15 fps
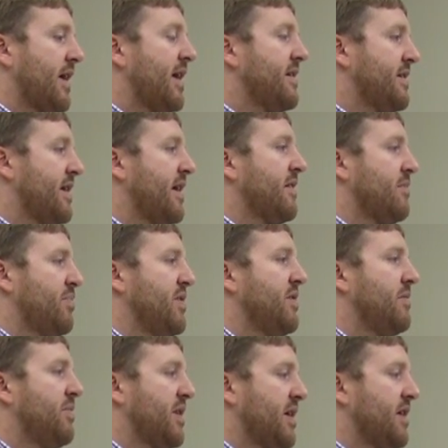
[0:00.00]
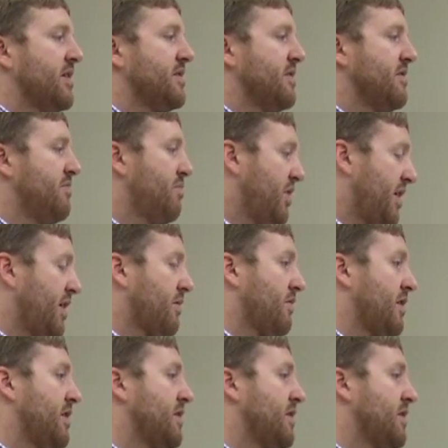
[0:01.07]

can't take the pill because of bleeding